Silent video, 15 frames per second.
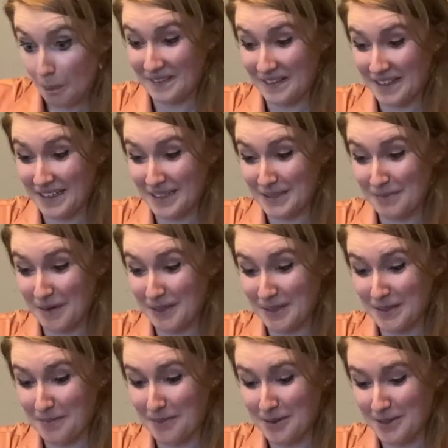didn't expect it
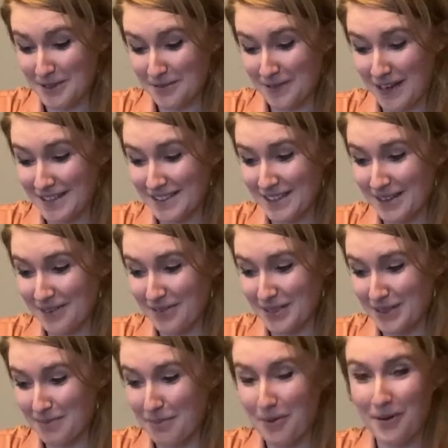to pour so fast, the other one
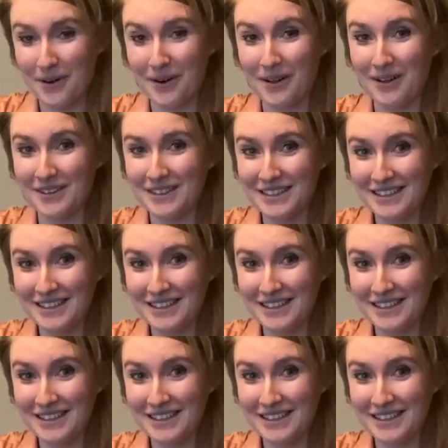didn't pour at all.